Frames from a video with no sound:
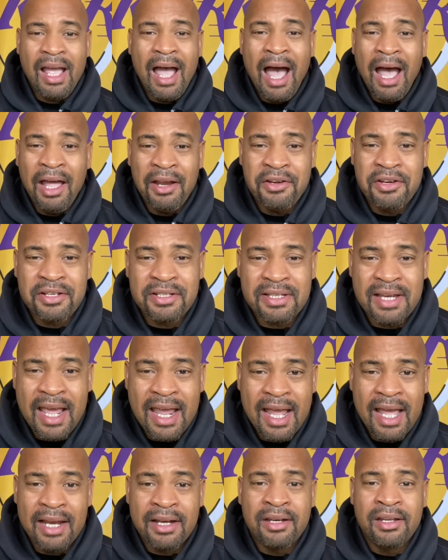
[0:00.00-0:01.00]

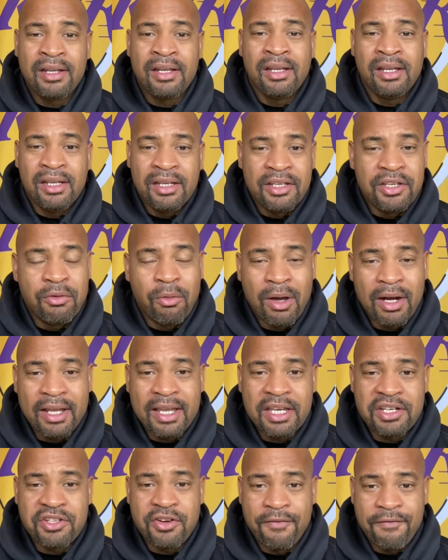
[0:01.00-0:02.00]
understand you want to
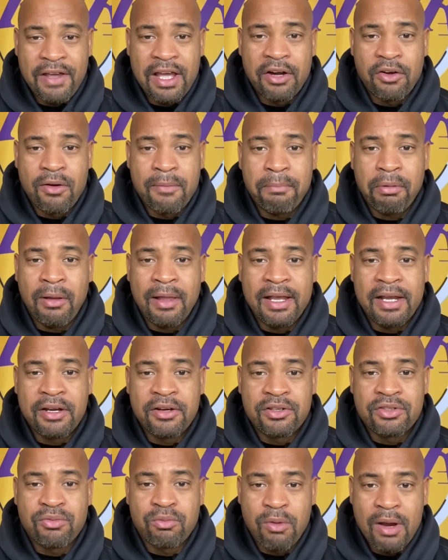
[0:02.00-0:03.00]
get your veteran
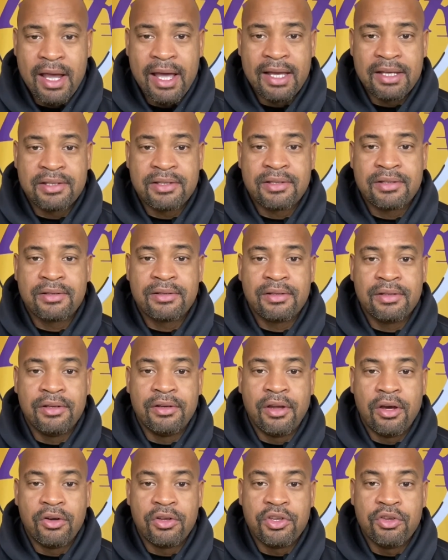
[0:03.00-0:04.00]
players rest. You
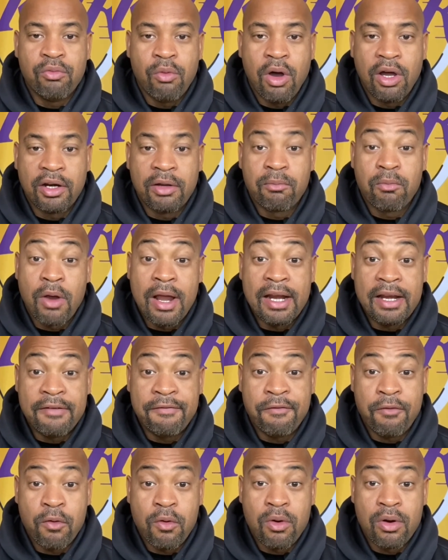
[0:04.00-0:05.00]
want them ready
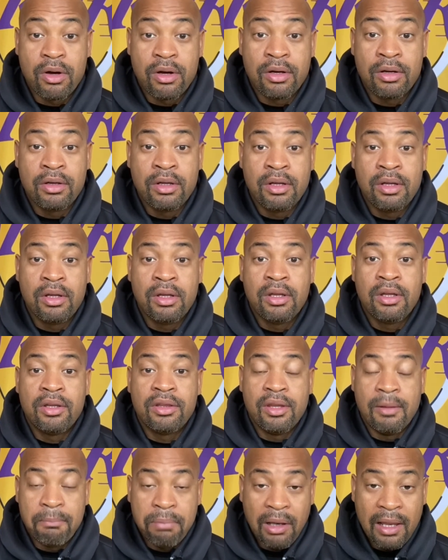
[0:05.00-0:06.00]
for
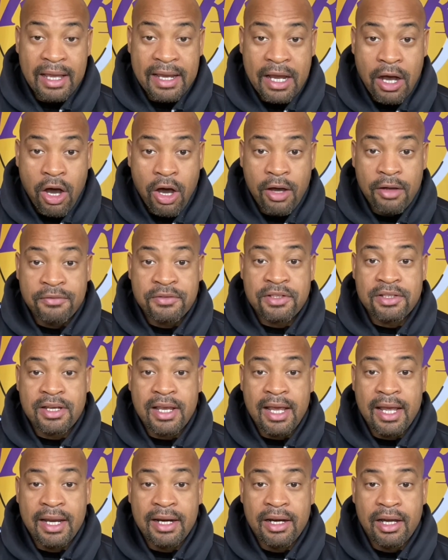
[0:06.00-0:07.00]
the playoffs
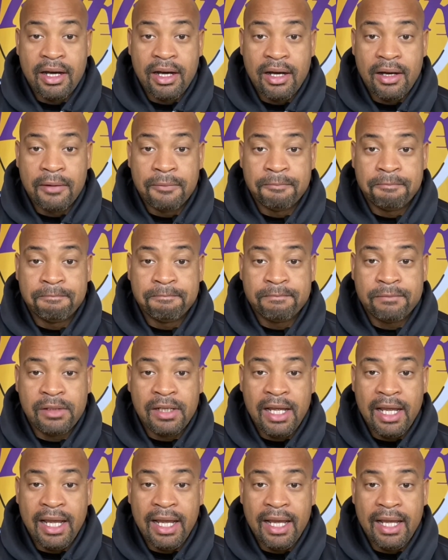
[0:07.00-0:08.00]
and
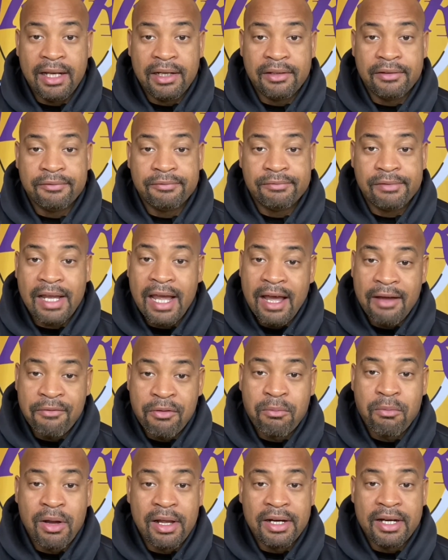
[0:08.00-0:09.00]
have
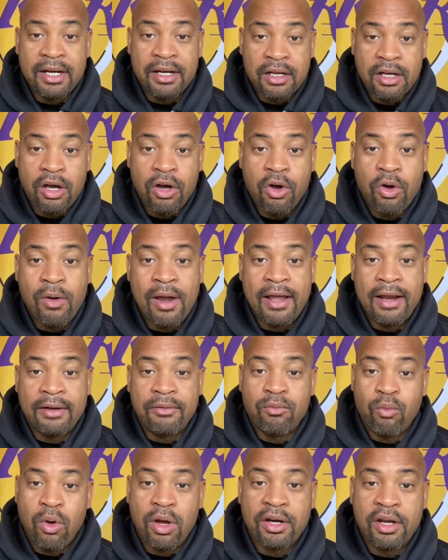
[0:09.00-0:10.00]
them ready to go
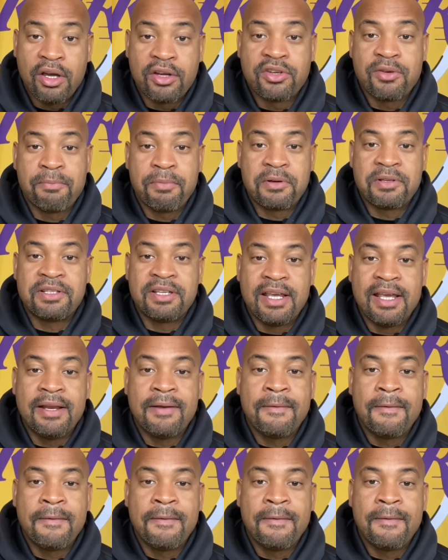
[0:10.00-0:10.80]
at 100%.